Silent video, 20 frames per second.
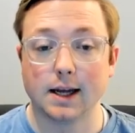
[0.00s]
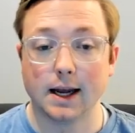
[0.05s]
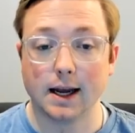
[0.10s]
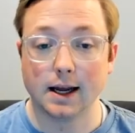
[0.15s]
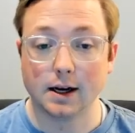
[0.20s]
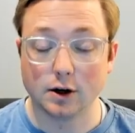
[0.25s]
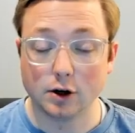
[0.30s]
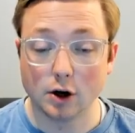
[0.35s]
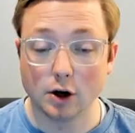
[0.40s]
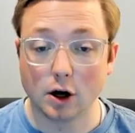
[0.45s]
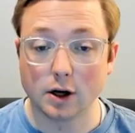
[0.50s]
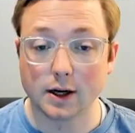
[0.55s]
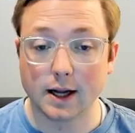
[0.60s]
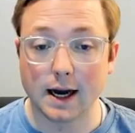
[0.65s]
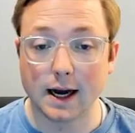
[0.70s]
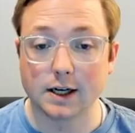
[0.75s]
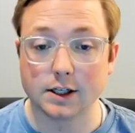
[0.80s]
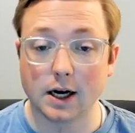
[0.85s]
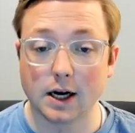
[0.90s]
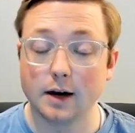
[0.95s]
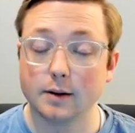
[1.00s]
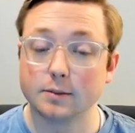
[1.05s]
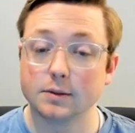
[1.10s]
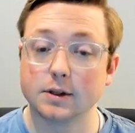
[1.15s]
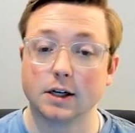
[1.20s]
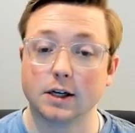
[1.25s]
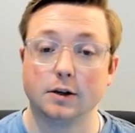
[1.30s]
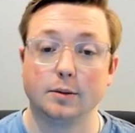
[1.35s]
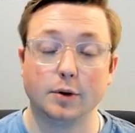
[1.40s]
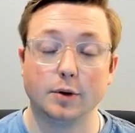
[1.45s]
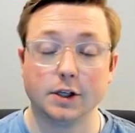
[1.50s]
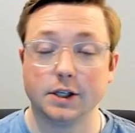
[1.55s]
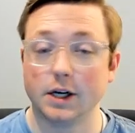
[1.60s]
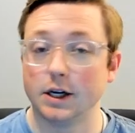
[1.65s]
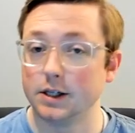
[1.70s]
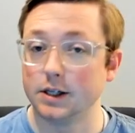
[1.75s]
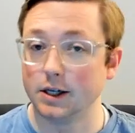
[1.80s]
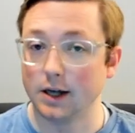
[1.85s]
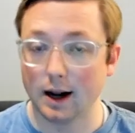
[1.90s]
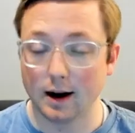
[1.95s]
and non cash items like
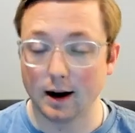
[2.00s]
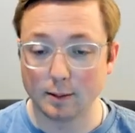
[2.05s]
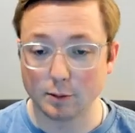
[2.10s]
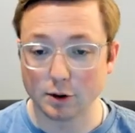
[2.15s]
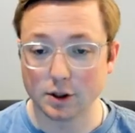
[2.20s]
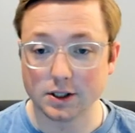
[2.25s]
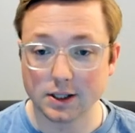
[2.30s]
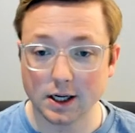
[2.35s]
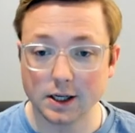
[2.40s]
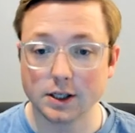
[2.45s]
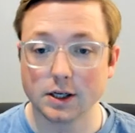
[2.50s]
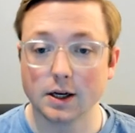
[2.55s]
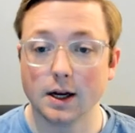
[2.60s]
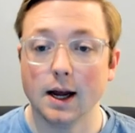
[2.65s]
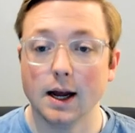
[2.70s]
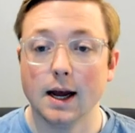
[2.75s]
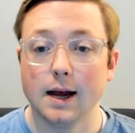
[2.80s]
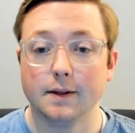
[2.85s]
depreciation and amortization.